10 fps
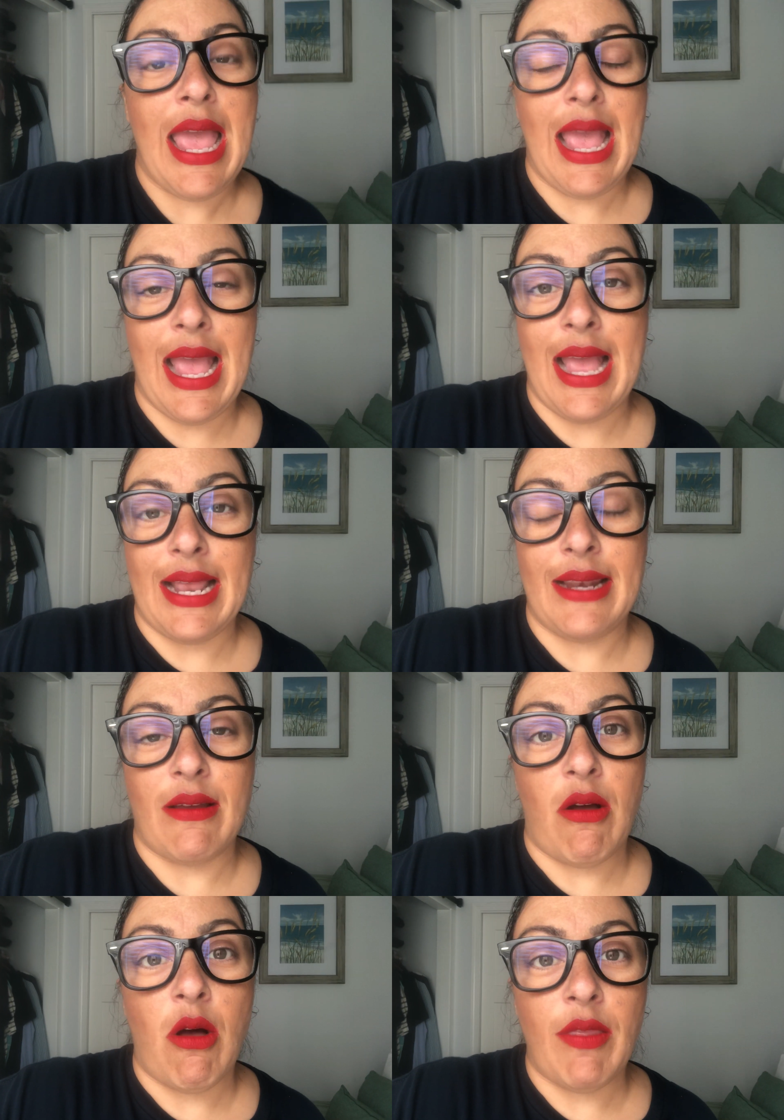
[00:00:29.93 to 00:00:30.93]
and
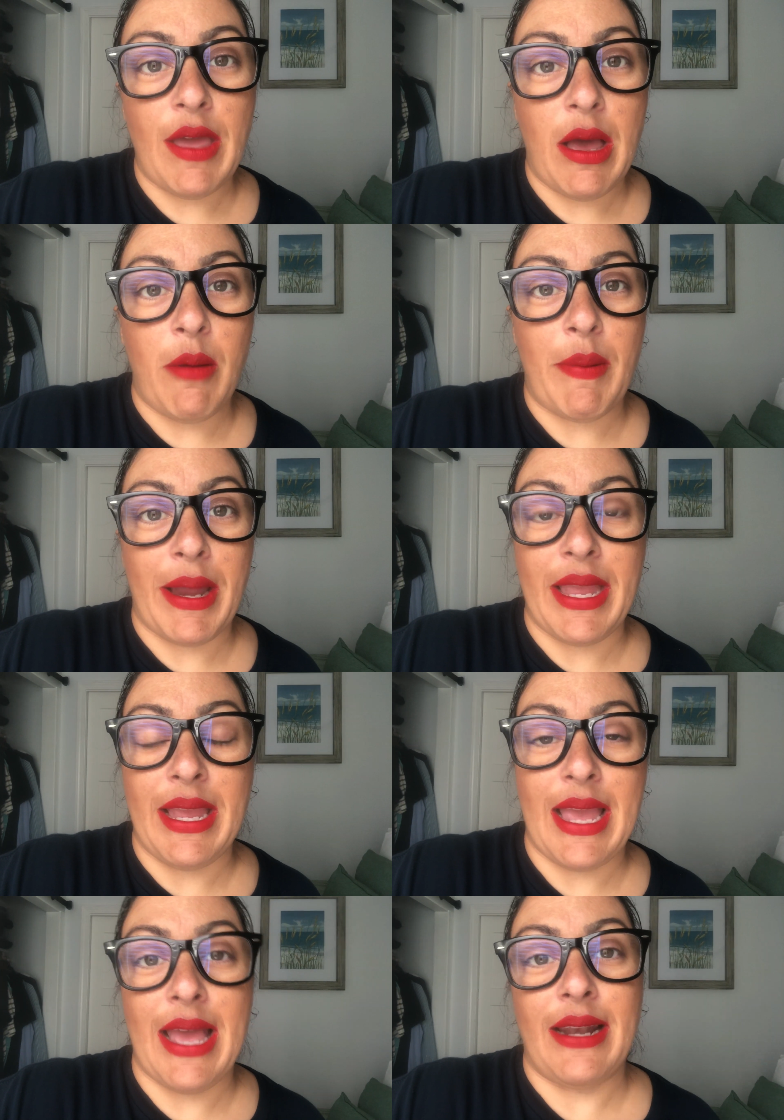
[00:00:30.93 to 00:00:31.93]
all the help I can
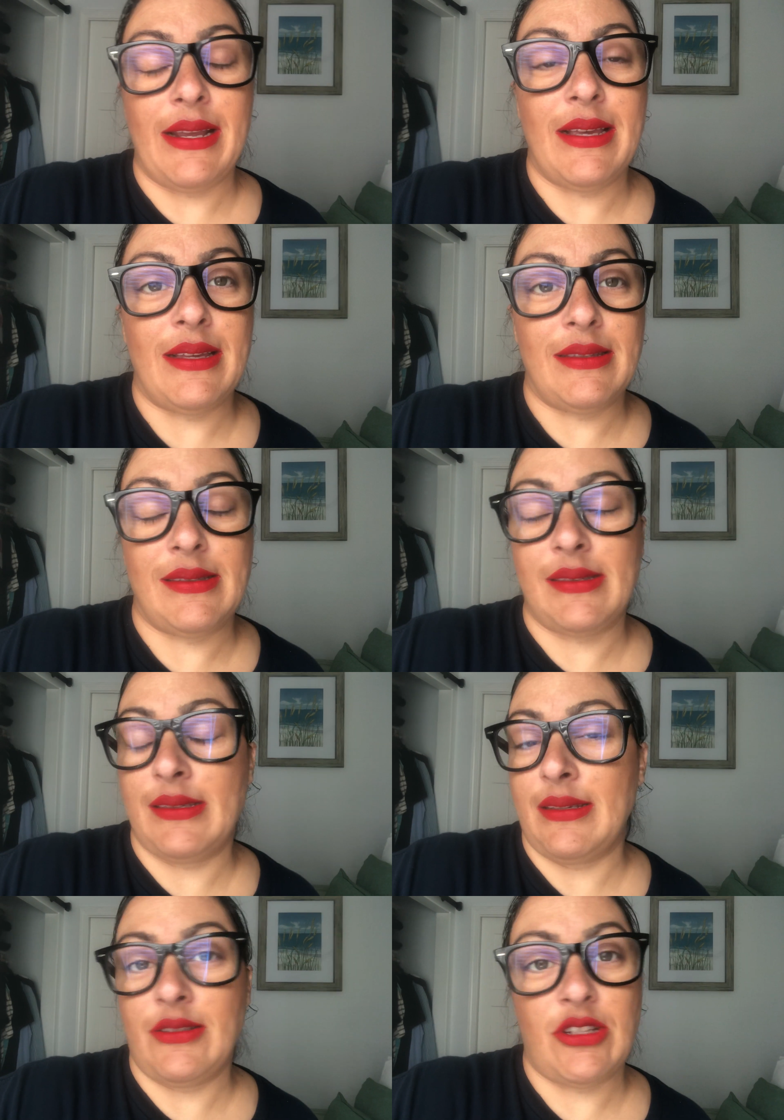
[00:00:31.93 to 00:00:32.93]
get
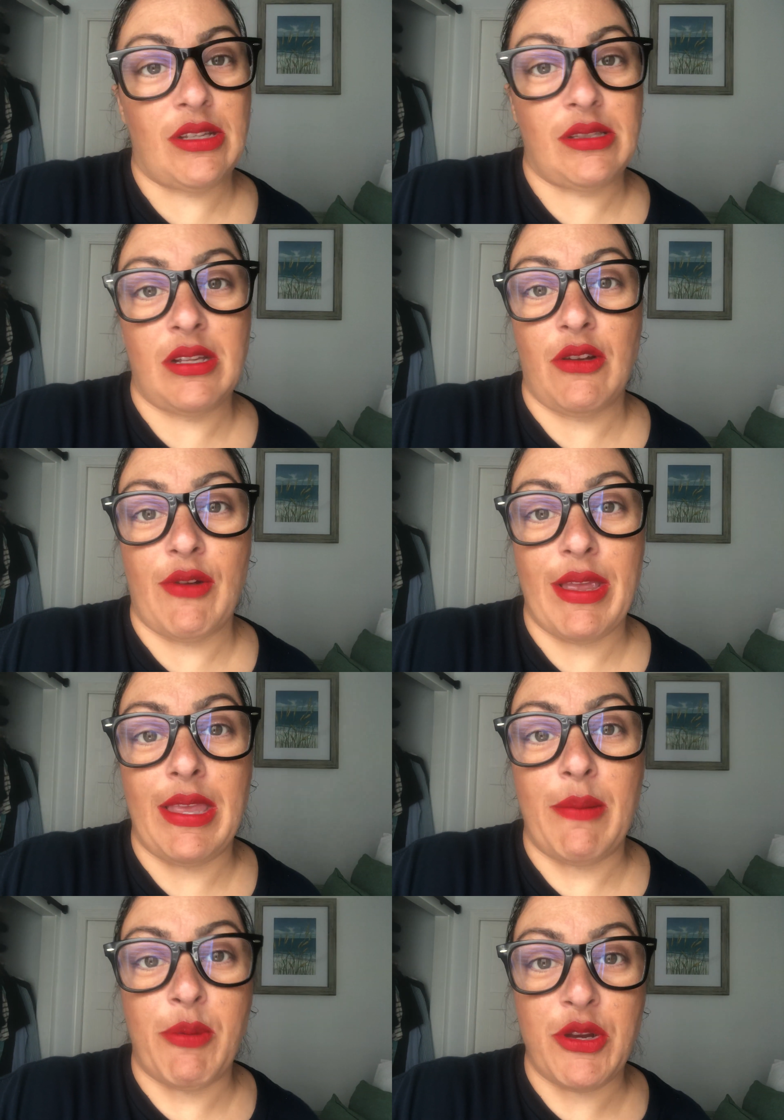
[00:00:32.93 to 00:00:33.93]
is just
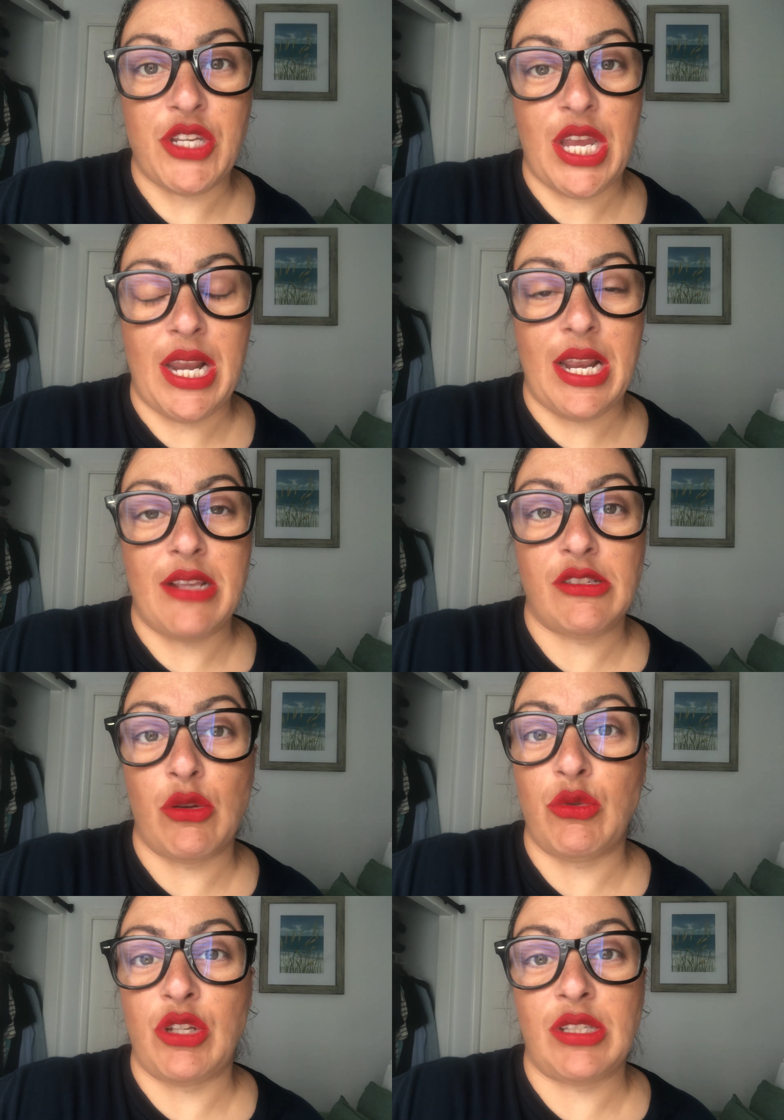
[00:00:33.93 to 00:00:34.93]
greatly appreciated.
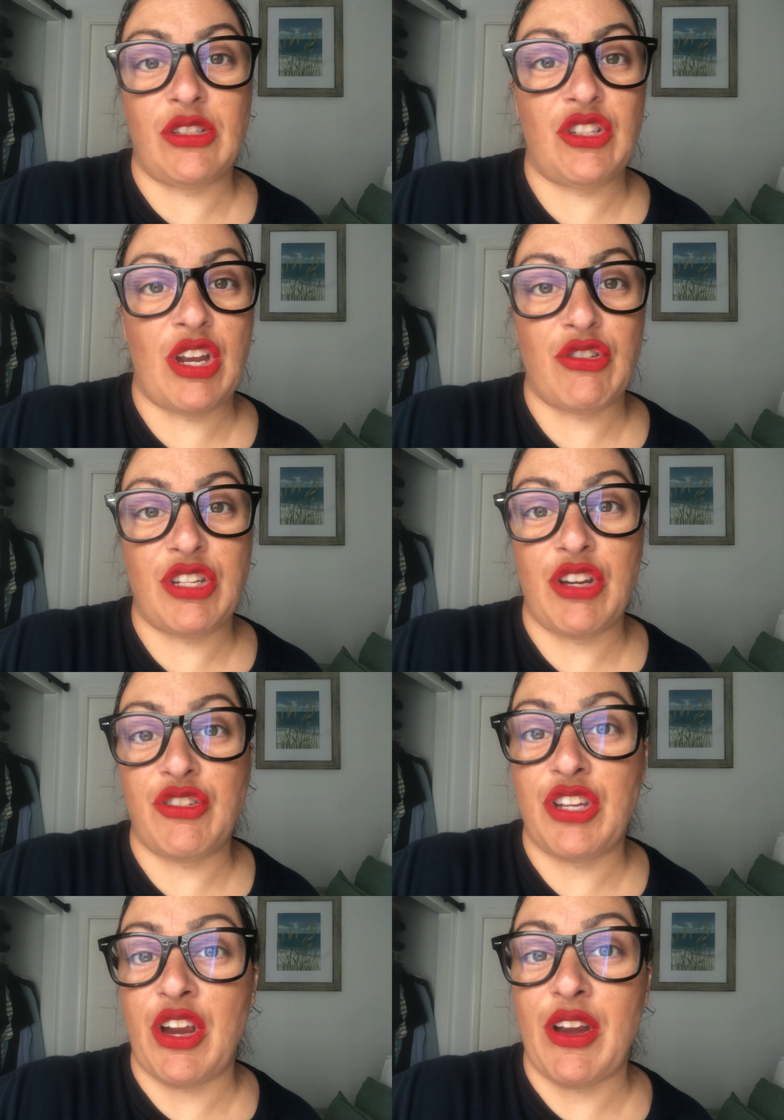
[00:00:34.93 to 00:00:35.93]
So just share, share,
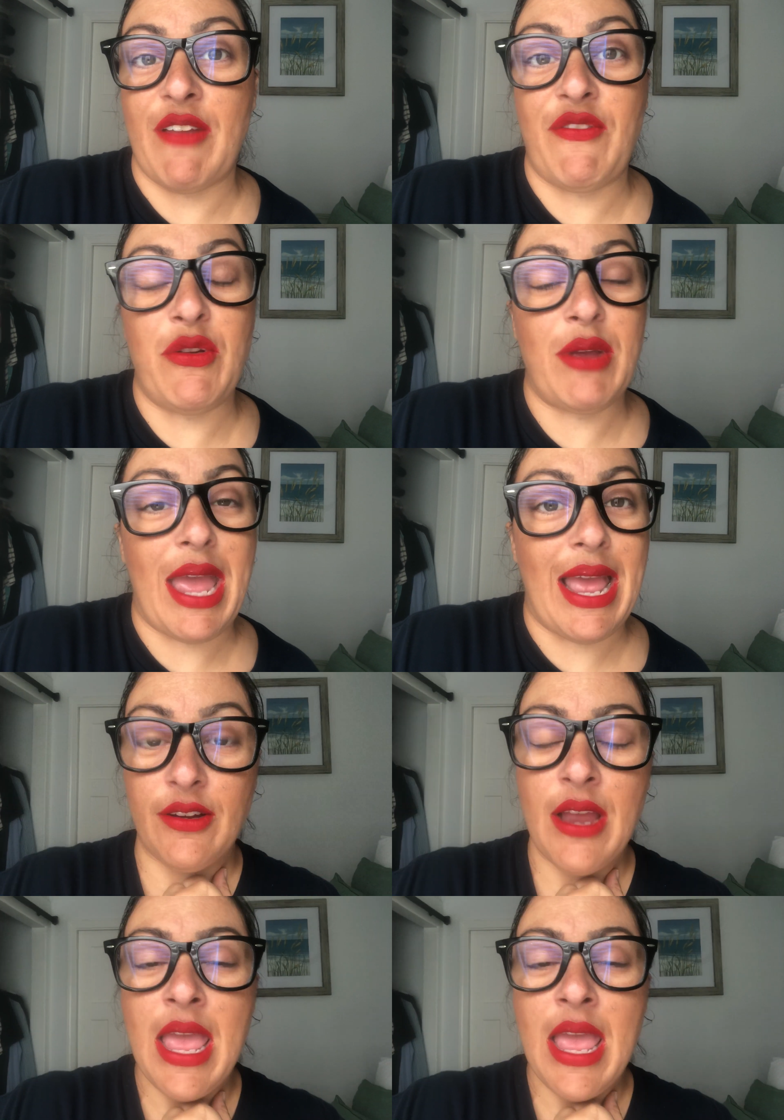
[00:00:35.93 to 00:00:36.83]
share if you can.